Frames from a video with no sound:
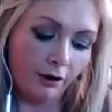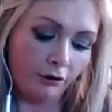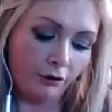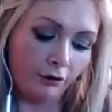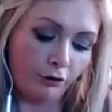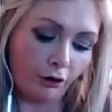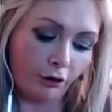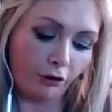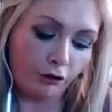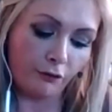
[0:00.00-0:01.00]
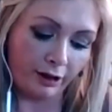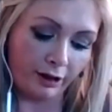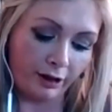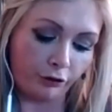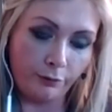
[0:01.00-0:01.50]
Just over 2
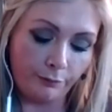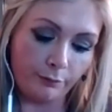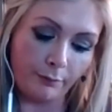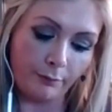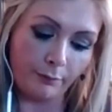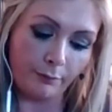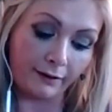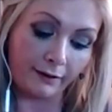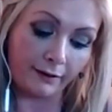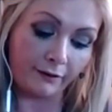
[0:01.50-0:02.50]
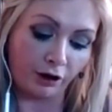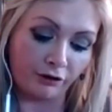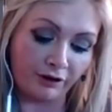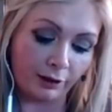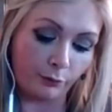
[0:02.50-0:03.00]
years ago, my ex made
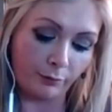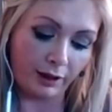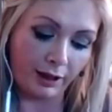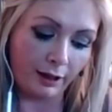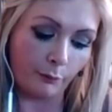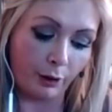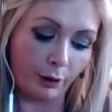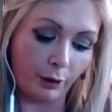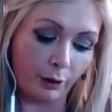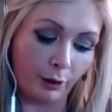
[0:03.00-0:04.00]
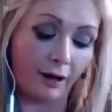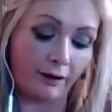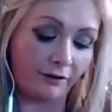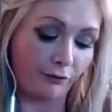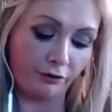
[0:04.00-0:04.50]
contact with me and we put our
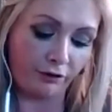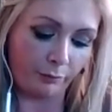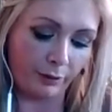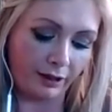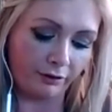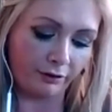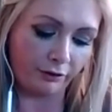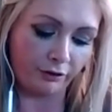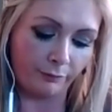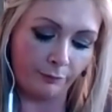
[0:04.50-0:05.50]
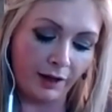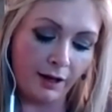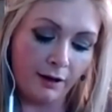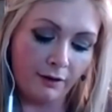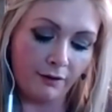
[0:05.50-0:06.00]
past differences behind us.
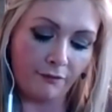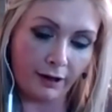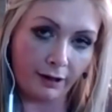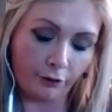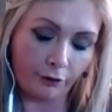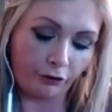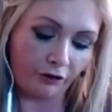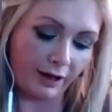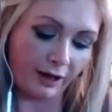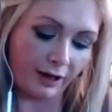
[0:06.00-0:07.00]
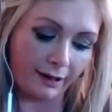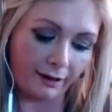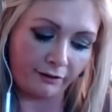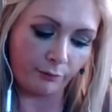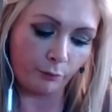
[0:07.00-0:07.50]
The very first thing I
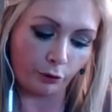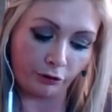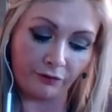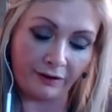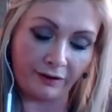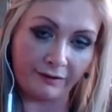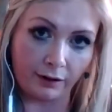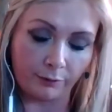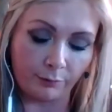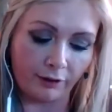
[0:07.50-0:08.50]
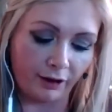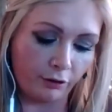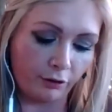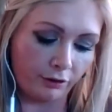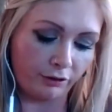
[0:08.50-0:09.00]
asked him was if he still had my
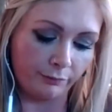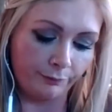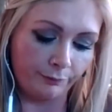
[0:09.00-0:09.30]
records.